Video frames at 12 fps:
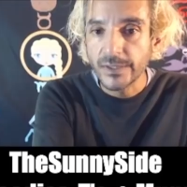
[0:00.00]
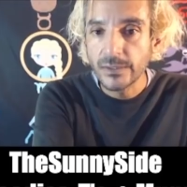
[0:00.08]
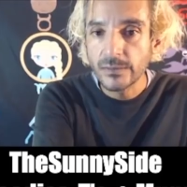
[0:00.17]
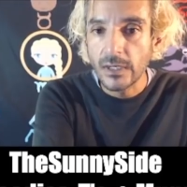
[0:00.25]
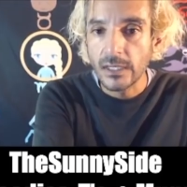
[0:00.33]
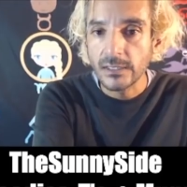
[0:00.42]
do you
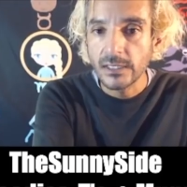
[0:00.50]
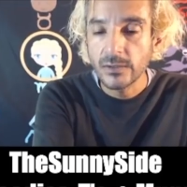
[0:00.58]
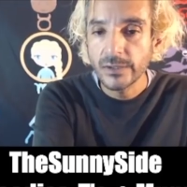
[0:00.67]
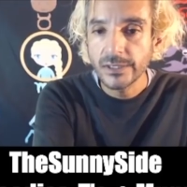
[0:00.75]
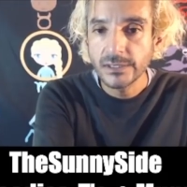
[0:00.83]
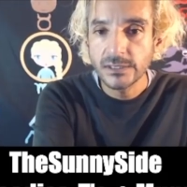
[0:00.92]
want?
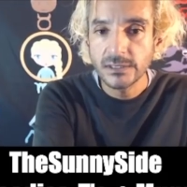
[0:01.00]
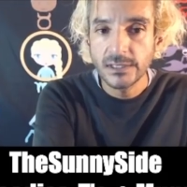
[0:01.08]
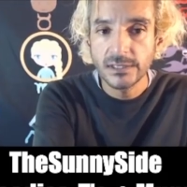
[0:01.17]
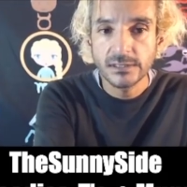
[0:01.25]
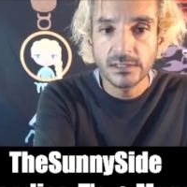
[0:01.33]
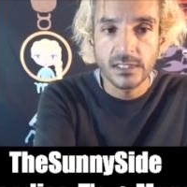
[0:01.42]
Aquarius is an
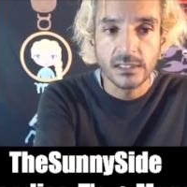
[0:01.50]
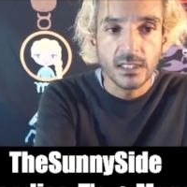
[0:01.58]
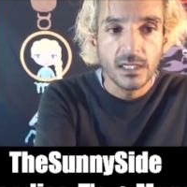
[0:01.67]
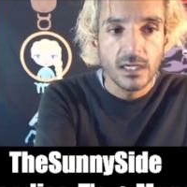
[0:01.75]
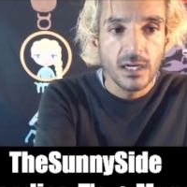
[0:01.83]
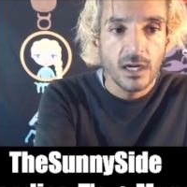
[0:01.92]
air sign.
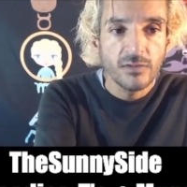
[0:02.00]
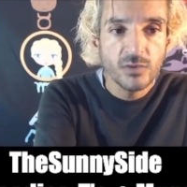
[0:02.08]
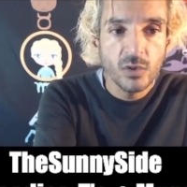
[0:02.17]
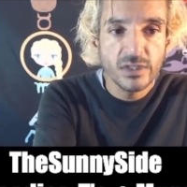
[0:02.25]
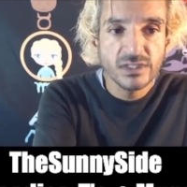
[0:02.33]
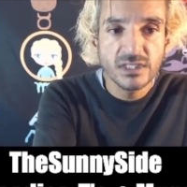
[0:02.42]
Of course,